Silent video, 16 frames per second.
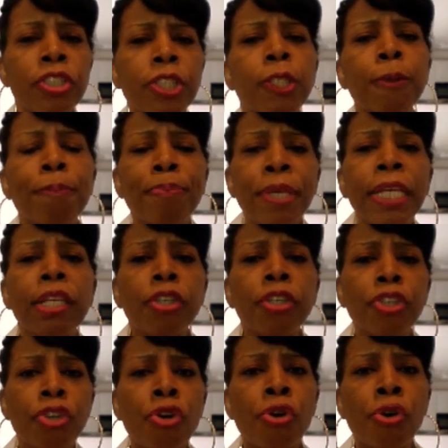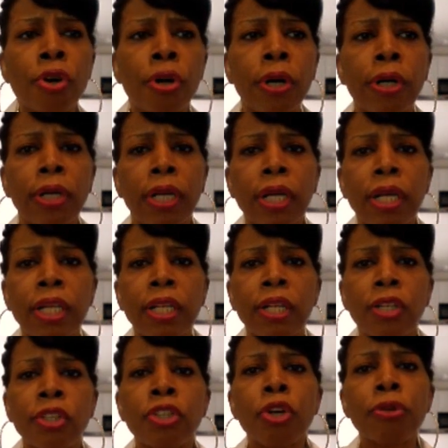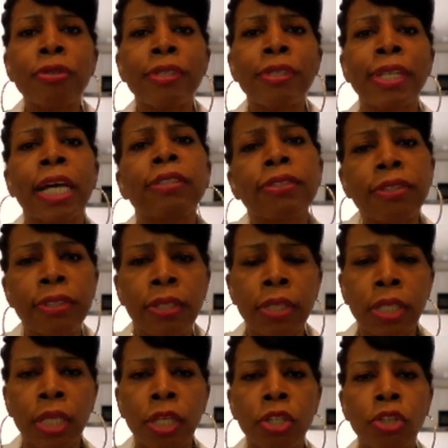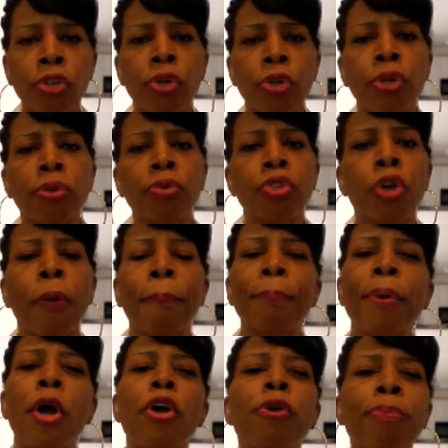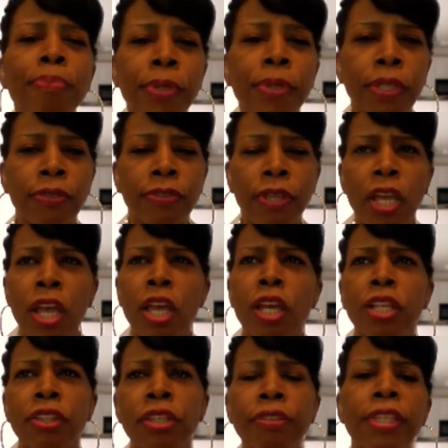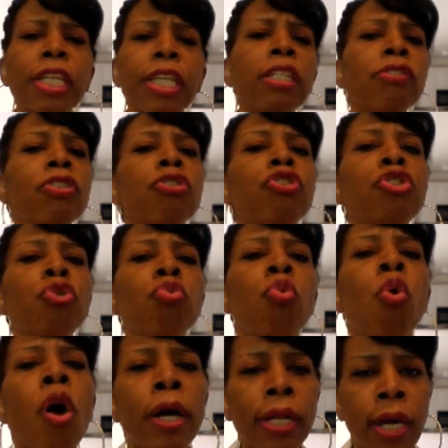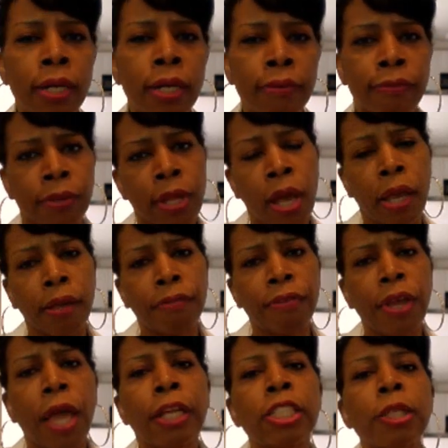Just speak your your destiny, your your purpose, the things that you want out of life.